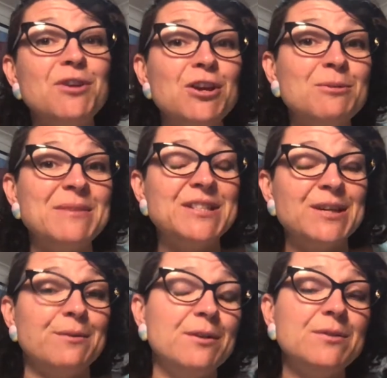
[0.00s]
unit
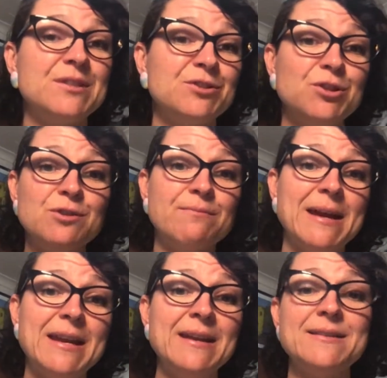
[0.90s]
materials and do the
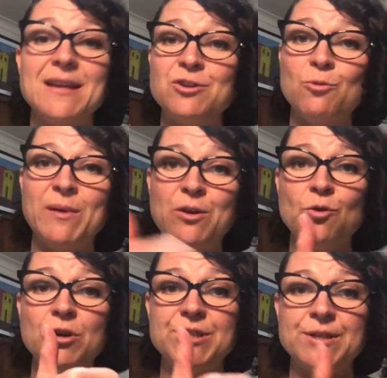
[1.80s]
readings and you'll be
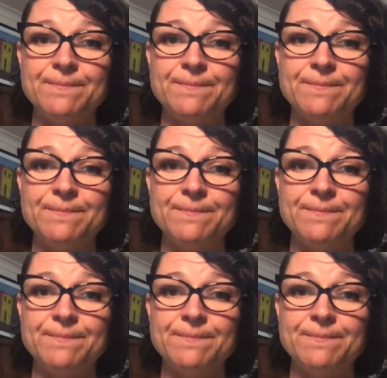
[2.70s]
good.